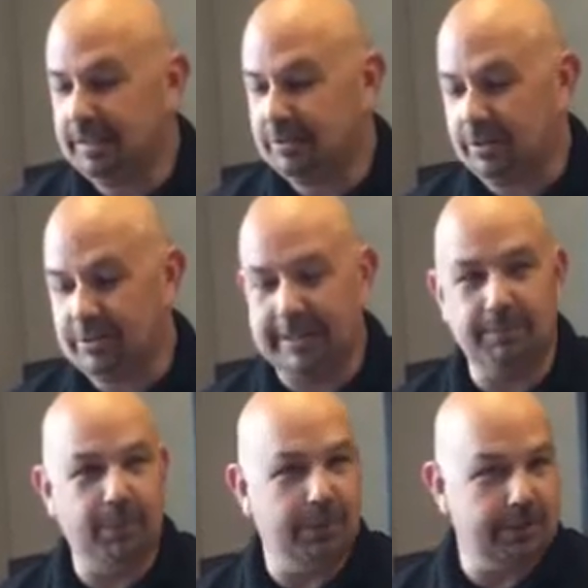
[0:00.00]
It's our
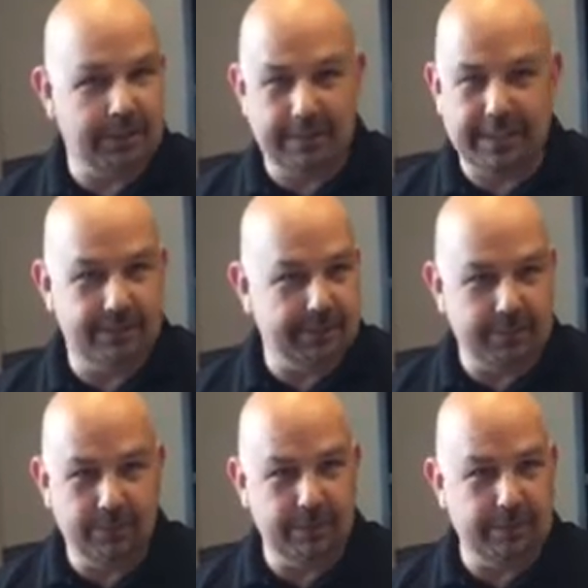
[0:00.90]
sample one. You can get out of
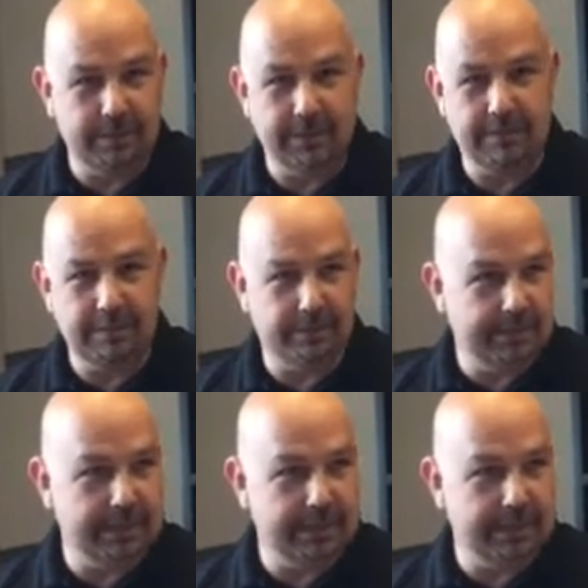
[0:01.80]
any one of the